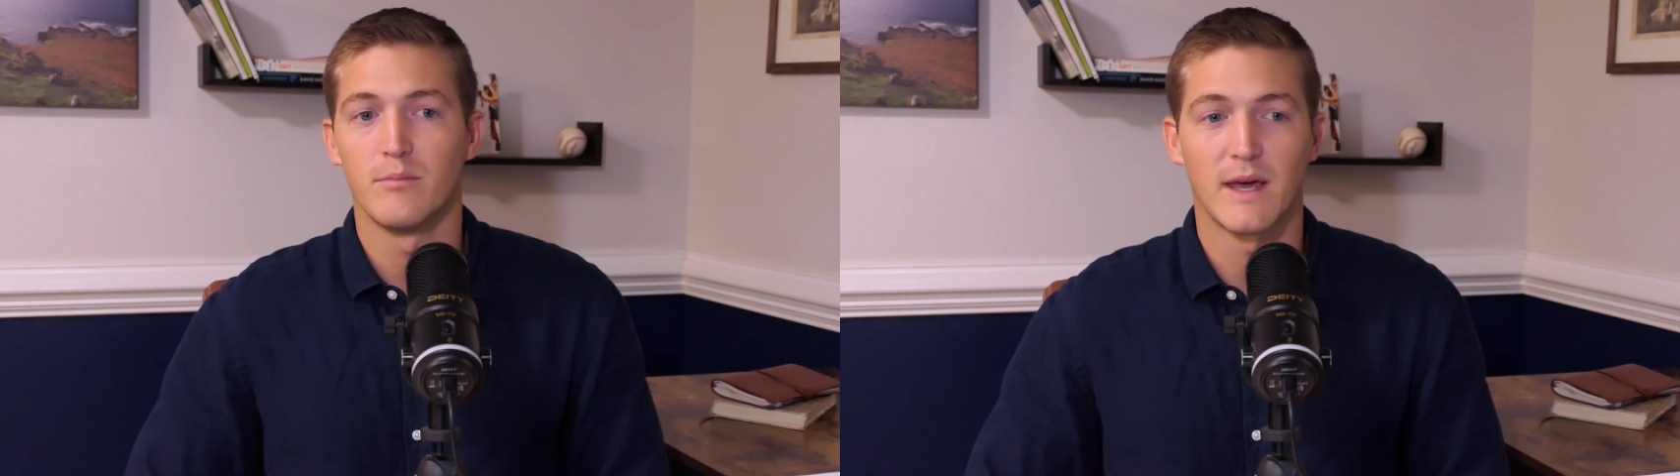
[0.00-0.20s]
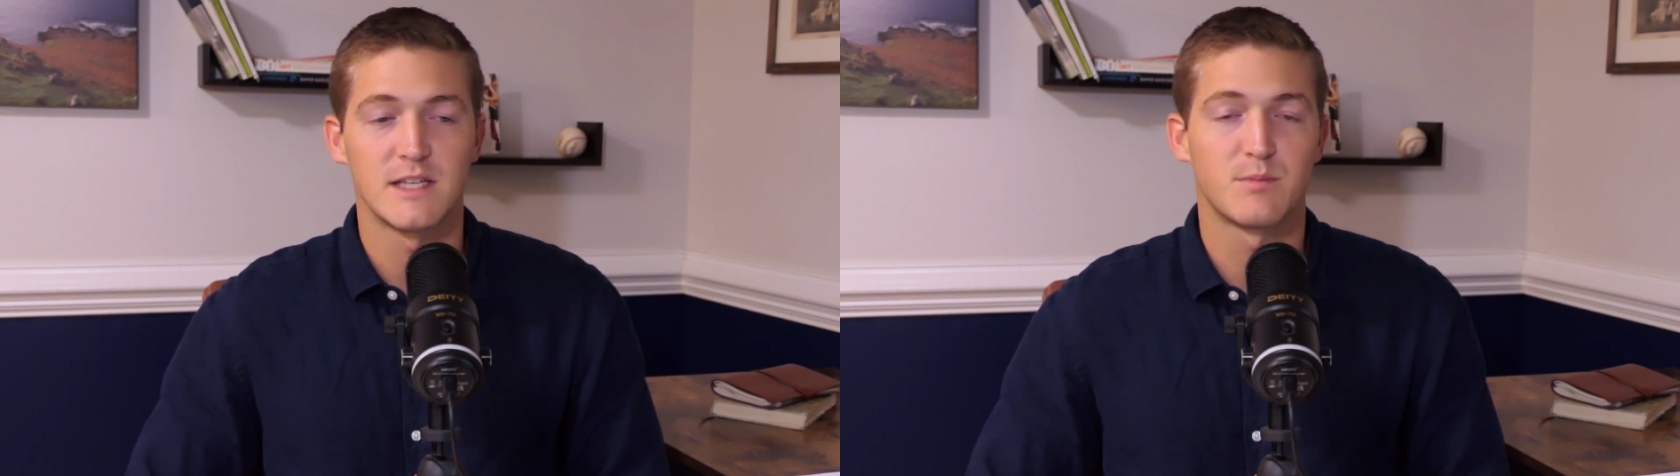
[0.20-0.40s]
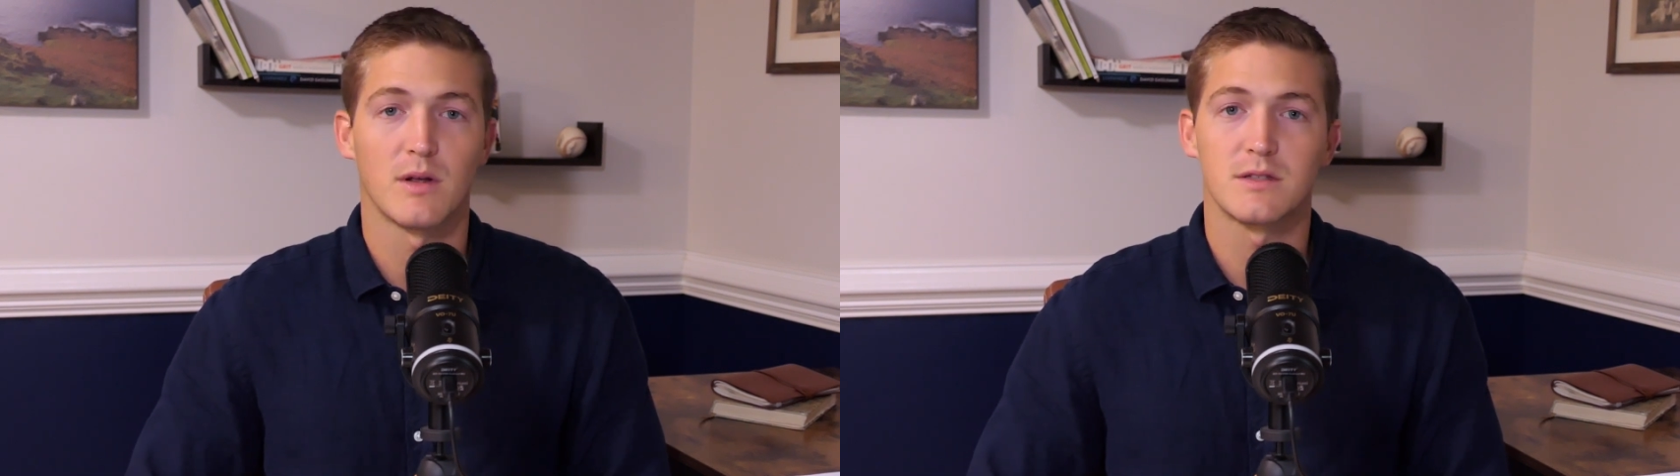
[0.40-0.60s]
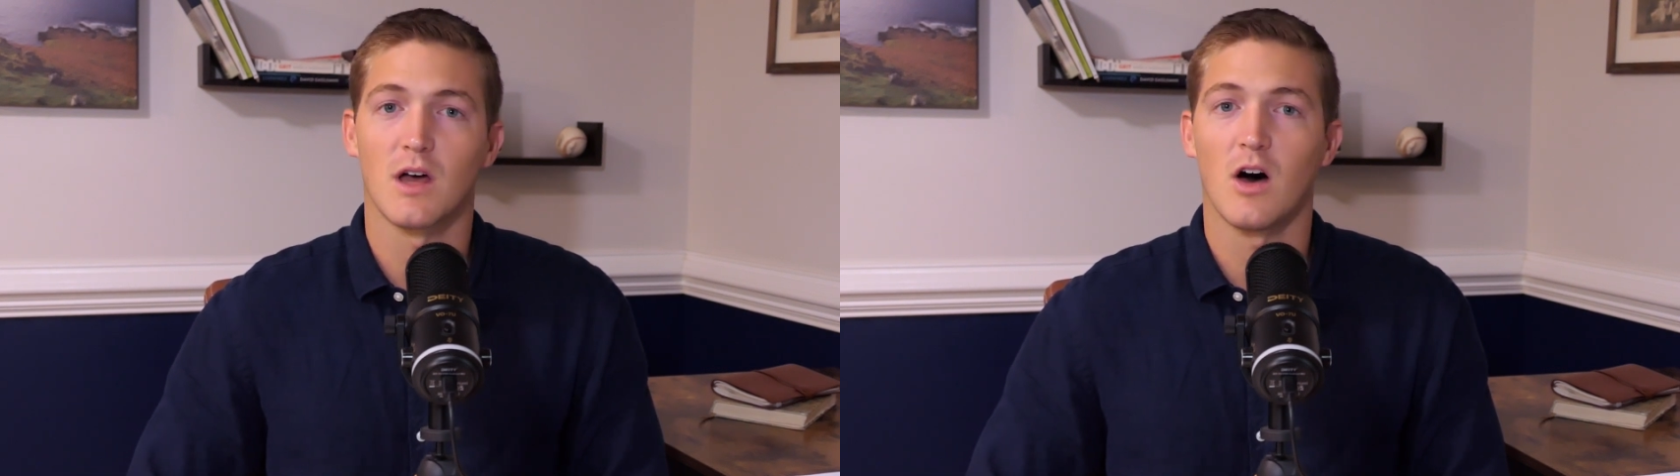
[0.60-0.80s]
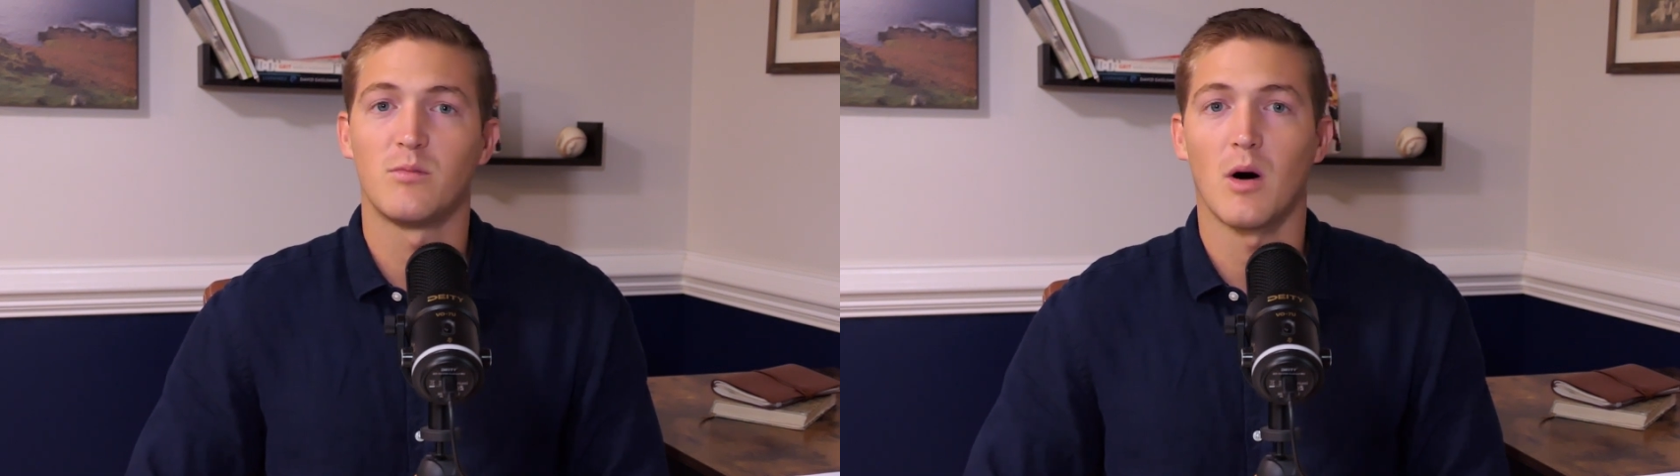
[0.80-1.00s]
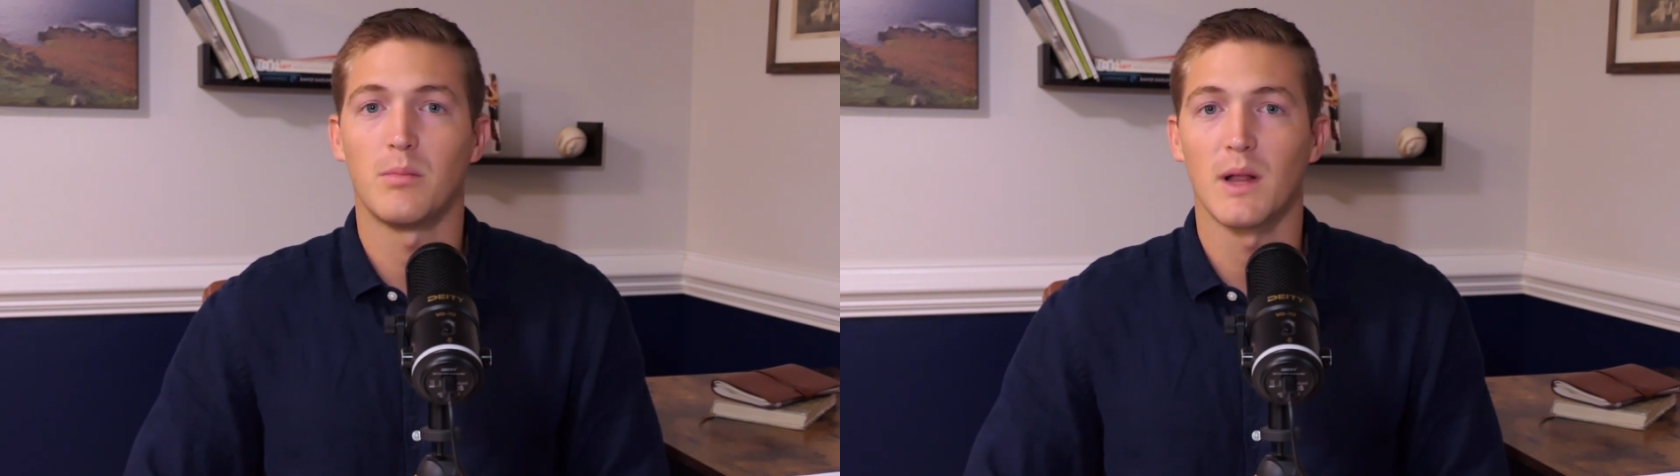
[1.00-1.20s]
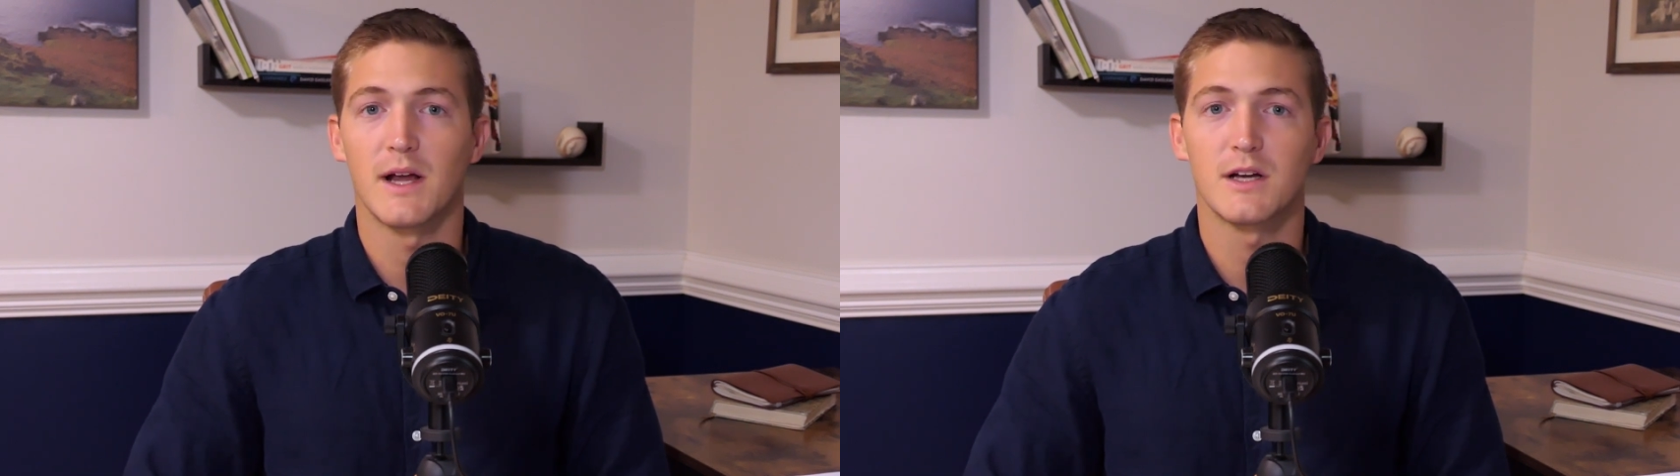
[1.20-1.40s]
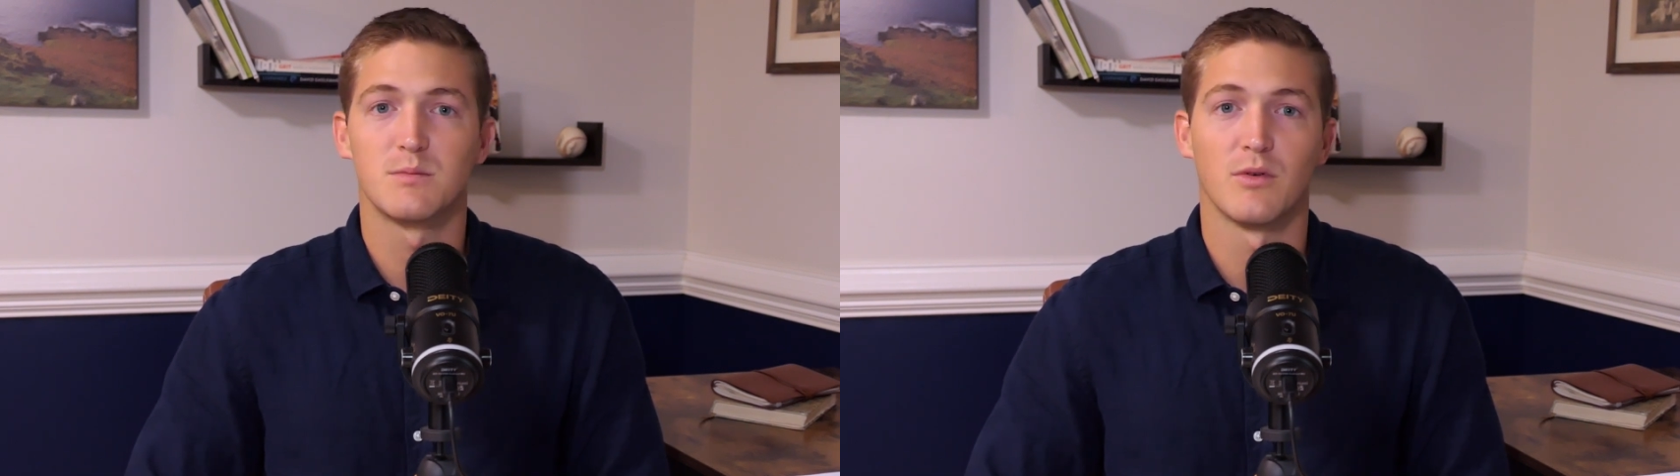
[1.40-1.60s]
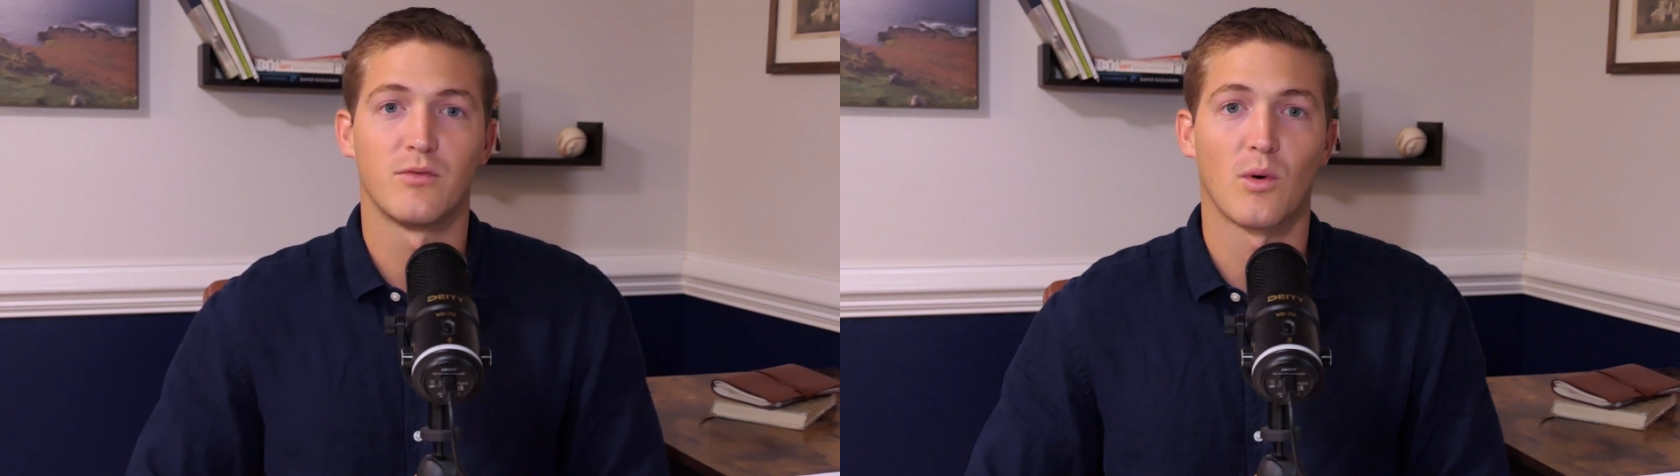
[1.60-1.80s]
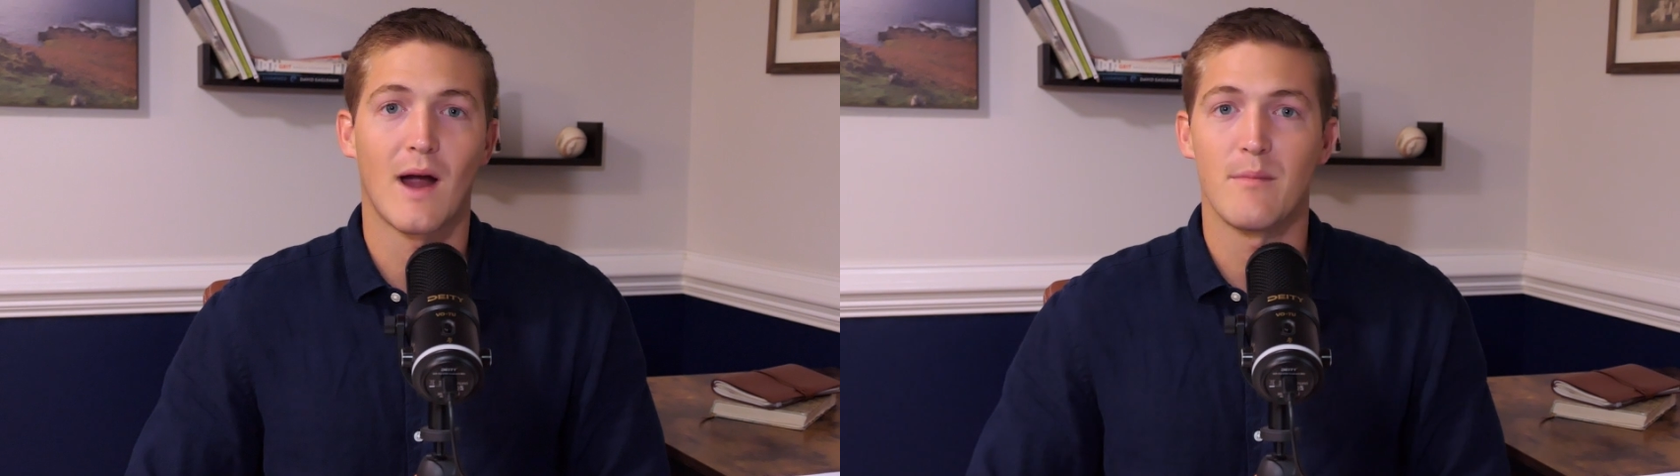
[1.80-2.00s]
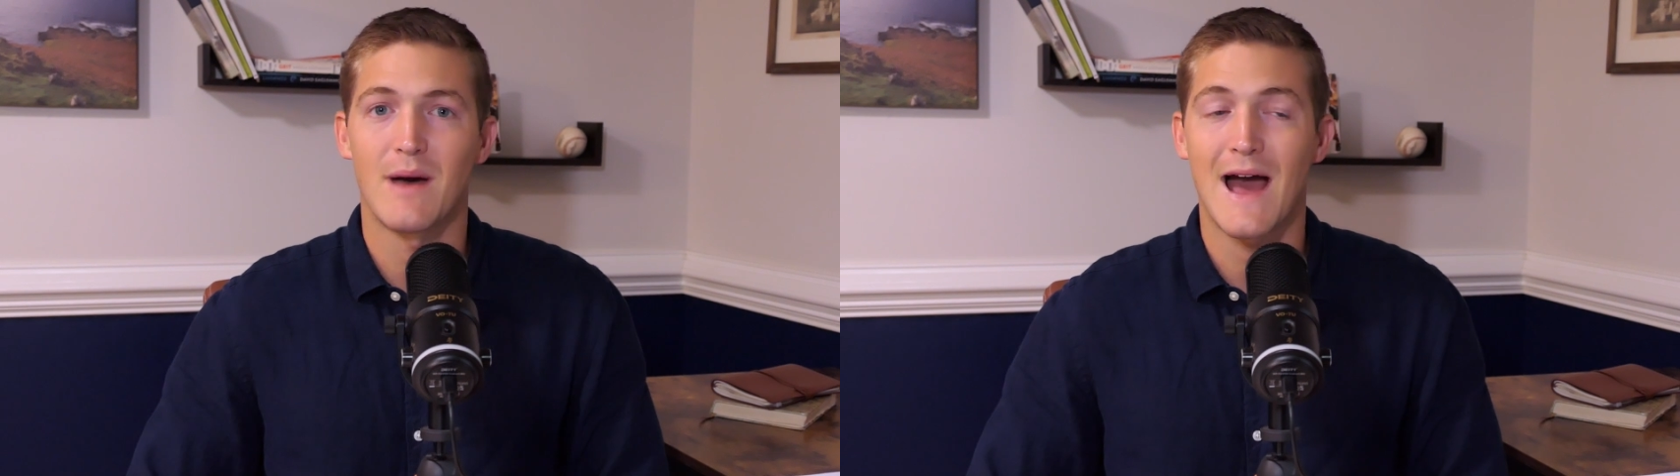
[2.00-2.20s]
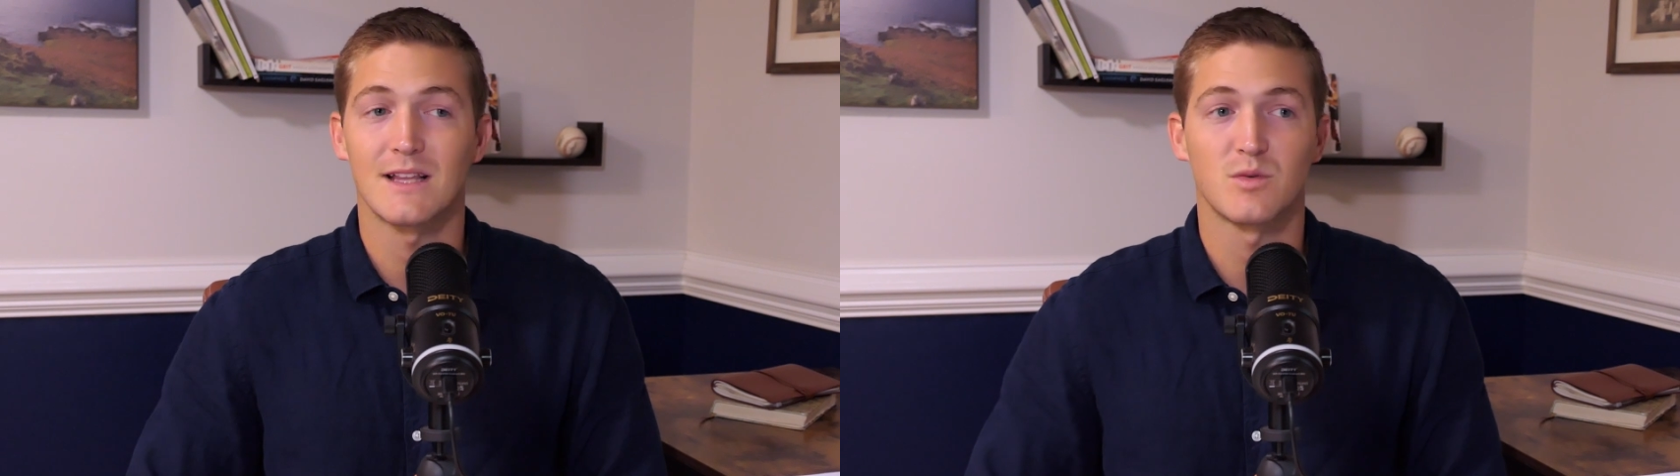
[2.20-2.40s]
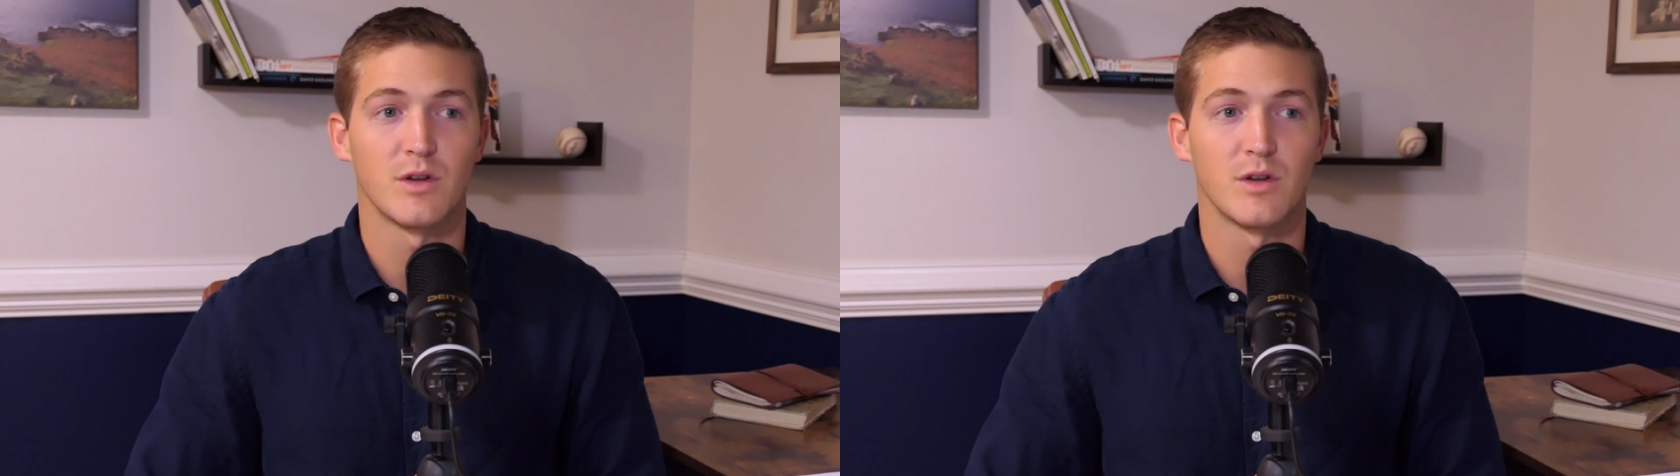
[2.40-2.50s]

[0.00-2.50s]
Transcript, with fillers: Baseball and softball players before at-bats,